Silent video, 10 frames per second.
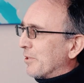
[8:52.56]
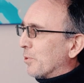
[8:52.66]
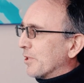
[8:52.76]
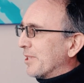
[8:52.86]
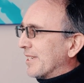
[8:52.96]
and
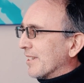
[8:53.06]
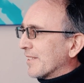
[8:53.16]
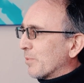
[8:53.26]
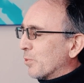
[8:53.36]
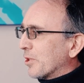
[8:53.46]
the old
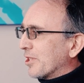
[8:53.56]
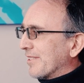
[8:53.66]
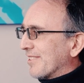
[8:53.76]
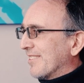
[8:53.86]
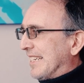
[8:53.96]
GTS
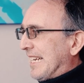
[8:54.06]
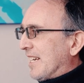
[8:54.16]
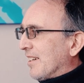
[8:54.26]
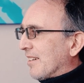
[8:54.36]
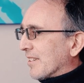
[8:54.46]
version?
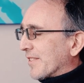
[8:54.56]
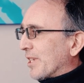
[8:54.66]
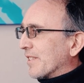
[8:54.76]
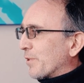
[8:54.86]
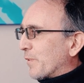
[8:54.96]

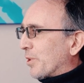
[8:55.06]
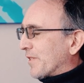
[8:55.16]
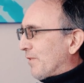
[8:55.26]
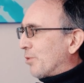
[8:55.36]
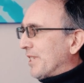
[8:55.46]
So that is, of
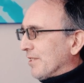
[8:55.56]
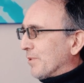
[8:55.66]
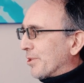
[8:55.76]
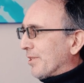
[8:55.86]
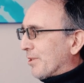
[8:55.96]
course, a very
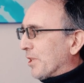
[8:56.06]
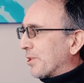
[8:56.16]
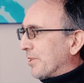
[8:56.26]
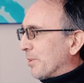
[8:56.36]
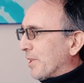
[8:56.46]
individual
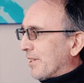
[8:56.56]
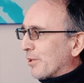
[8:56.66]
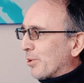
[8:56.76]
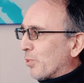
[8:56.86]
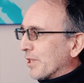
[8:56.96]
question
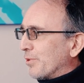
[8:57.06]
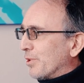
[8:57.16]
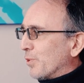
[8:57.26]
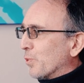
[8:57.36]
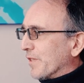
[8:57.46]
depending on
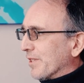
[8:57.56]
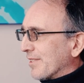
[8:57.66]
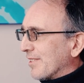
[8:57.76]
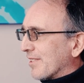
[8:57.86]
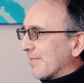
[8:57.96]
what you're
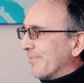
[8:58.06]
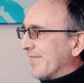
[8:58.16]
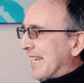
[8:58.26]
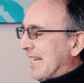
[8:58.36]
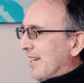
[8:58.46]
using.
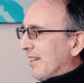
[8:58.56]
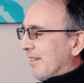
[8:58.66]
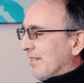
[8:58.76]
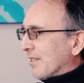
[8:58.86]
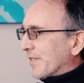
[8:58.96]

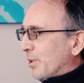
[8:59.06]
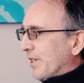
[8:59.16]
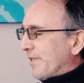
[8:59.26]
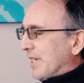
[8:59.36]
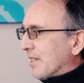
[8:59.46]

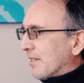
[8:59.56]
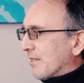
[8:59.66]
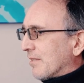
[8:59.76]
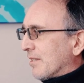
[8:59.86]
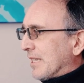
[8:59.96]
So I
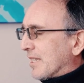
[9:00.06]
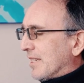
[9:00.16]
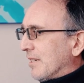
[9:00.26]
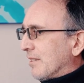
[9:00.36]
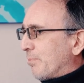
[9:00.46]
think a
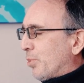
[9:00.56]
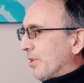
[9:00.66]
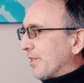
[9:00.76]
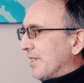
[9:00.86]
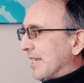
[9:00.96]
key
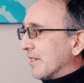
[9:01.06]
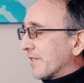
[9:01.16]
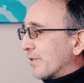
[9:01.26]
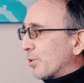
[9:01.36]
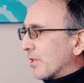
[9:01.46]
point
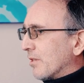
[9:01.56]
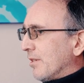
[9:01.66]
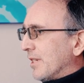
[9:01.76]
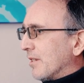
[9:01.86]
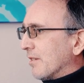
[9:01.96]
there is
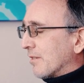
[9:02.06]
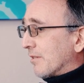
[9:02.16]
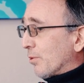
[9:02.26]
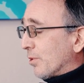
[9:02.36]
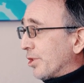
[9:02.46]
certainly
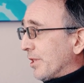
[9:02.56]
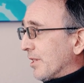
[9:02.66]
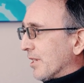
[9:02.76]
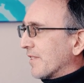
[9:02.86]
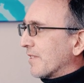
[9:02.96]
the old
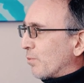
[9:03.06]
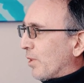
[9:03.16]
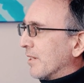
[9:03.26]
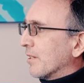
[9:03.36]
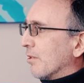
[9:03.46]
GTS
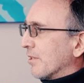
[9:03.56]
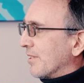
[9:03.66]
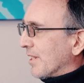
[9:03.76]
is running on a